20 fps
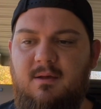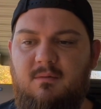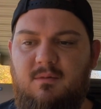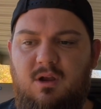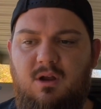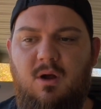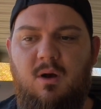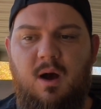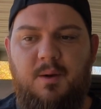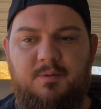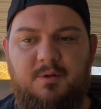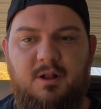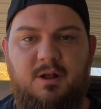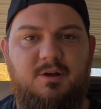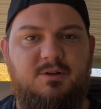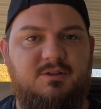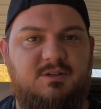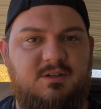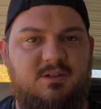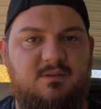up
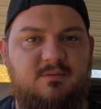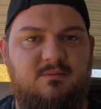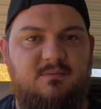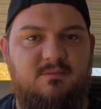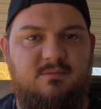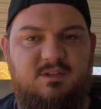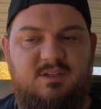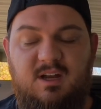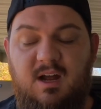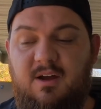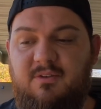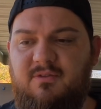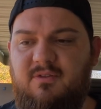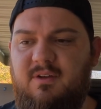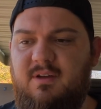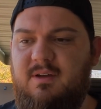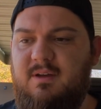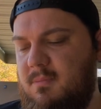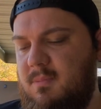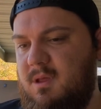close stuff.
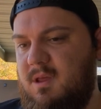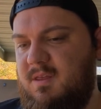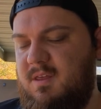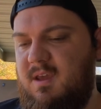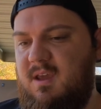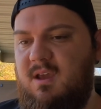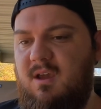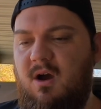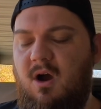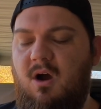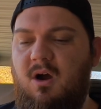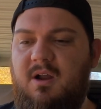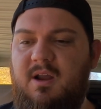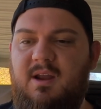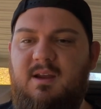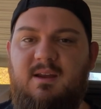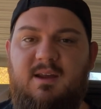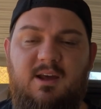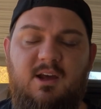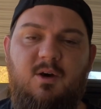The
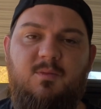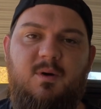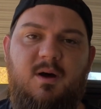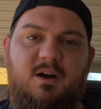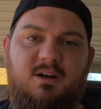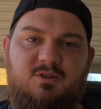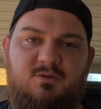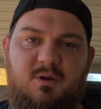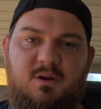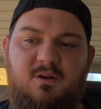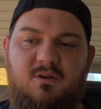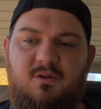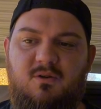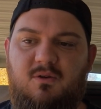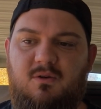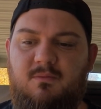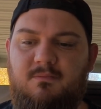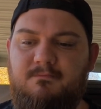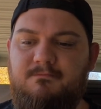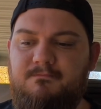Arken kill box
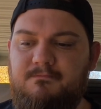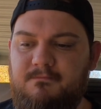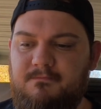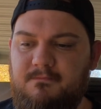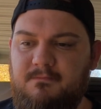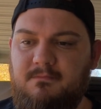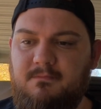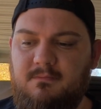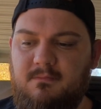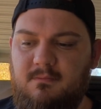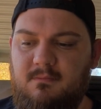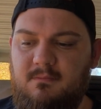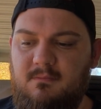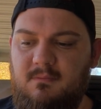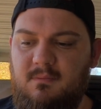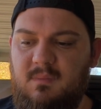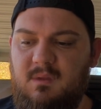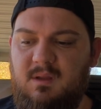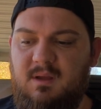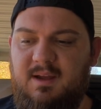reticle
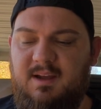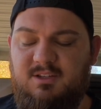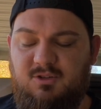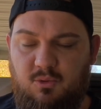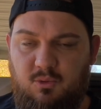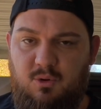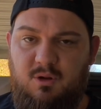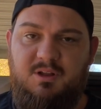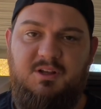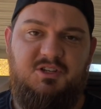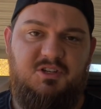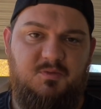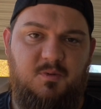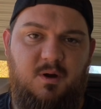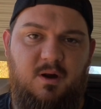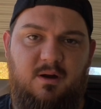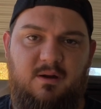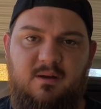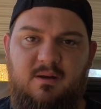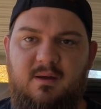is really
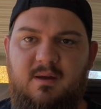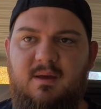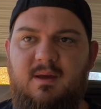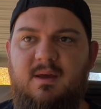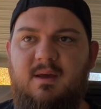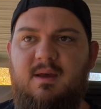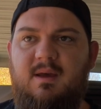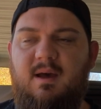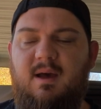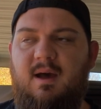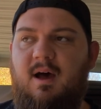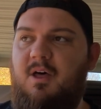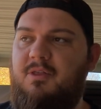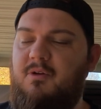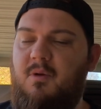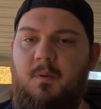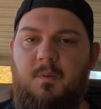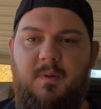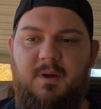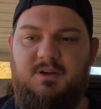smart. I'll
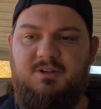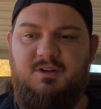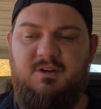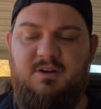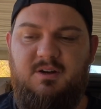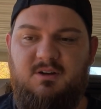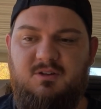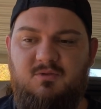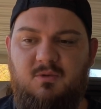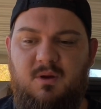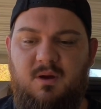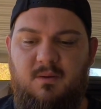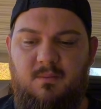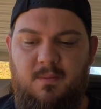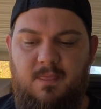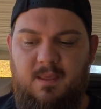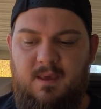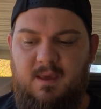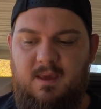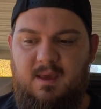throw a picture here as well.
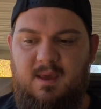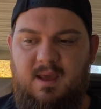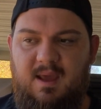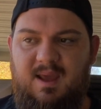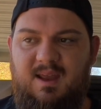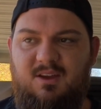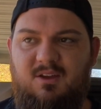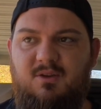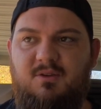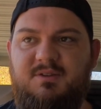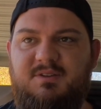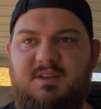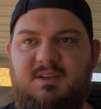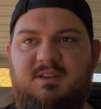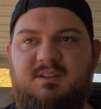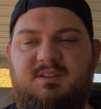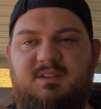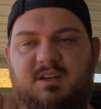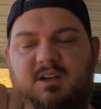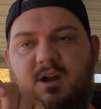It
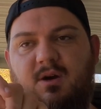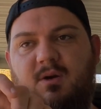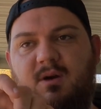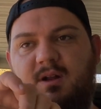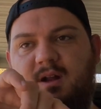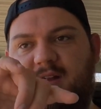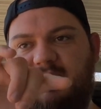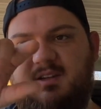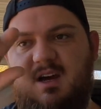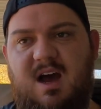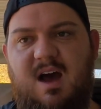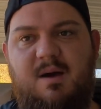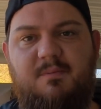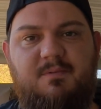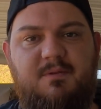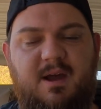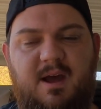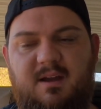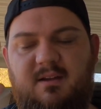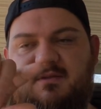uses, a
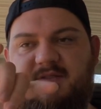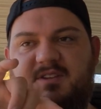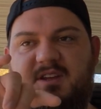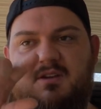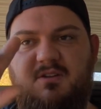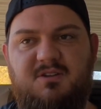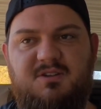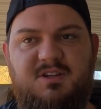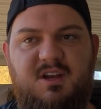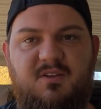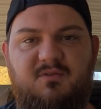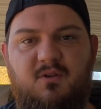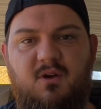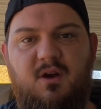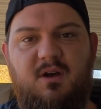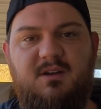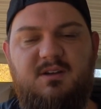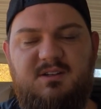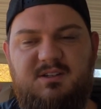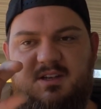top kind of center
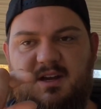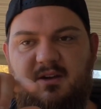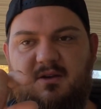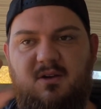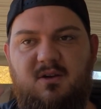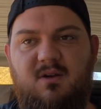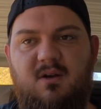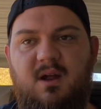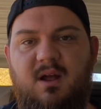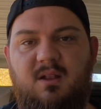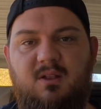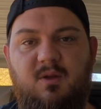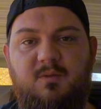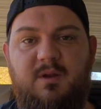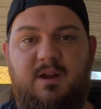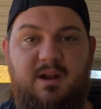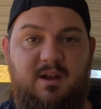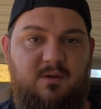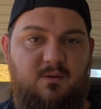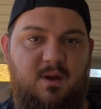chevron, center
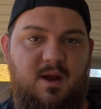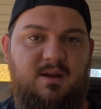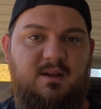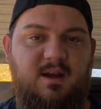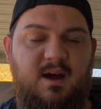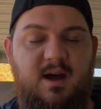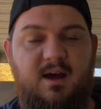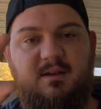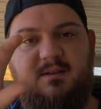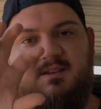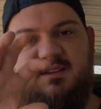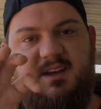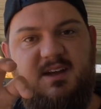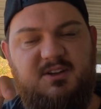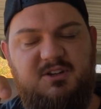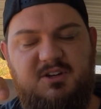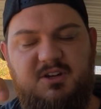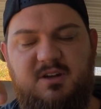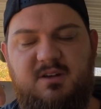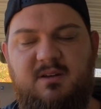illuminated red dot
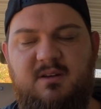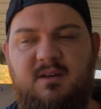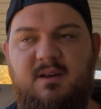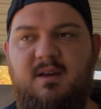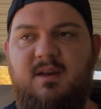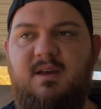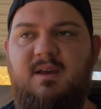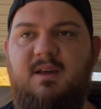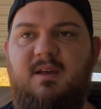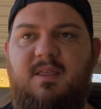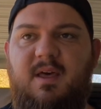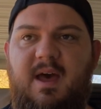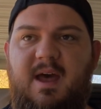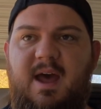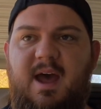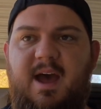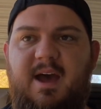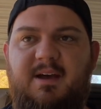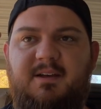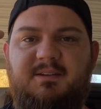section that
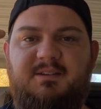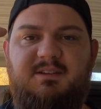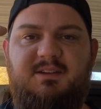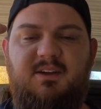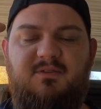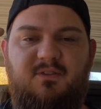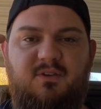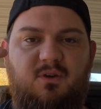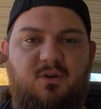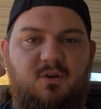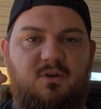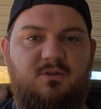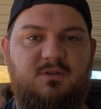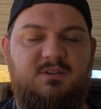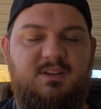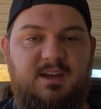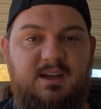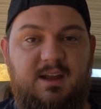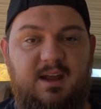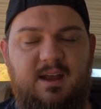has different
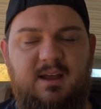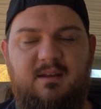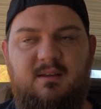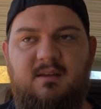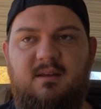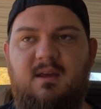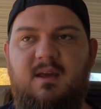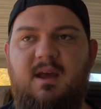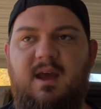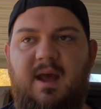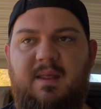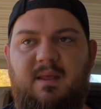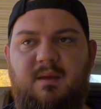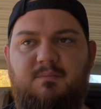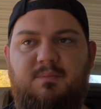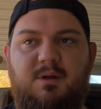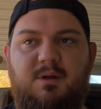holds in it. And then